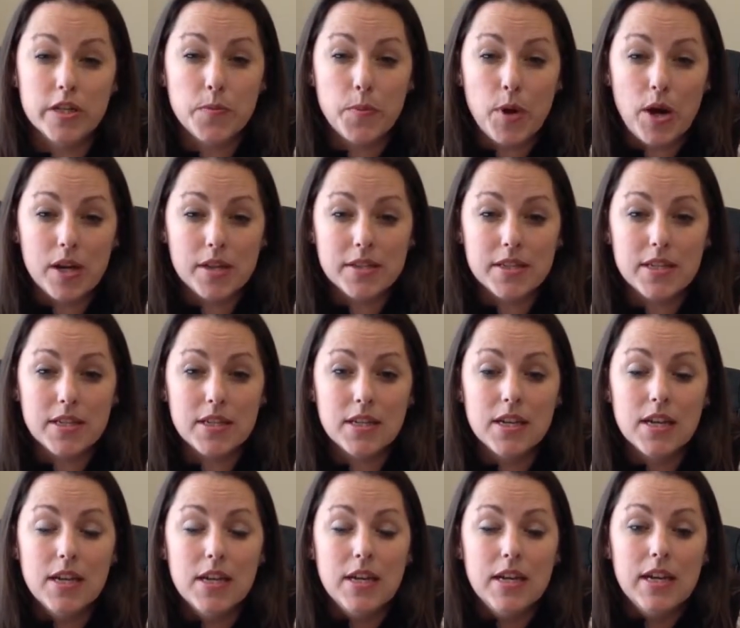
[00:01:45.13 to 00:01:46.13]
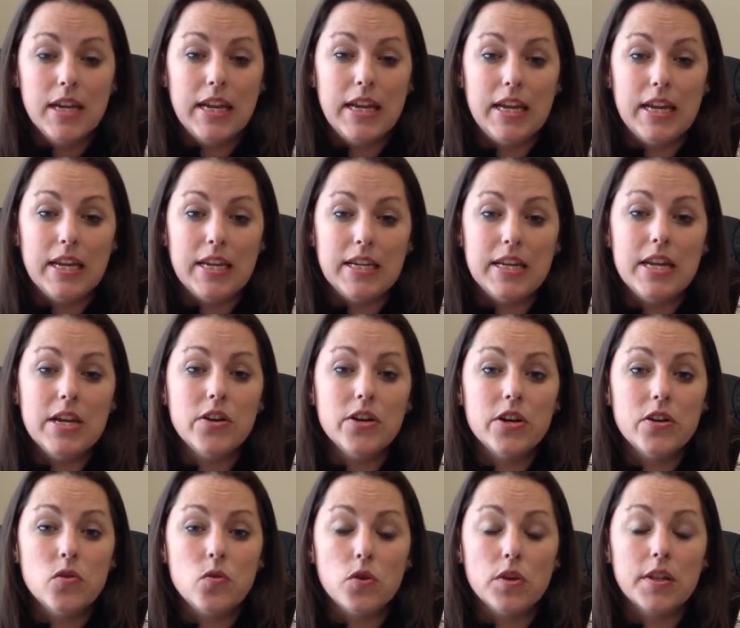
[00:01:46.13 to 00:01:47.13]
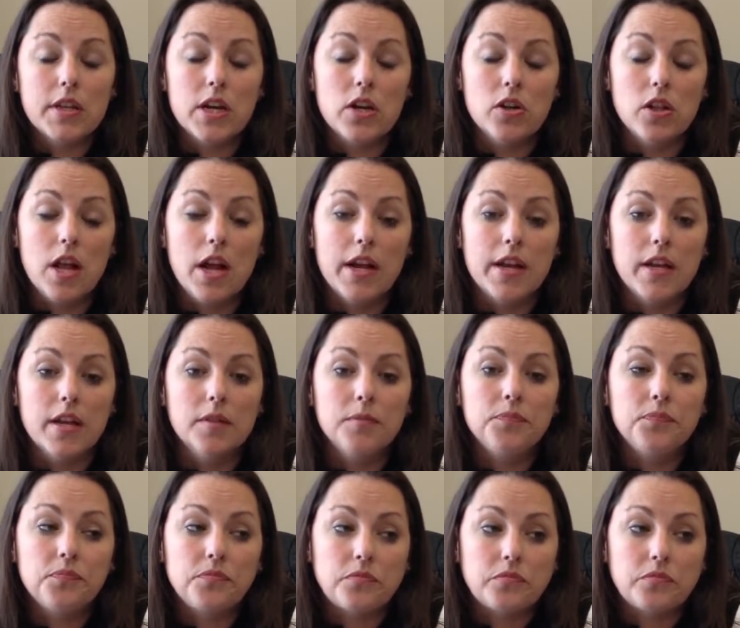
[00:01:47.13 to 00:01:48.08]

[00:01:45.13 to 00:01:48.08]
deposit. And here in North Carolina,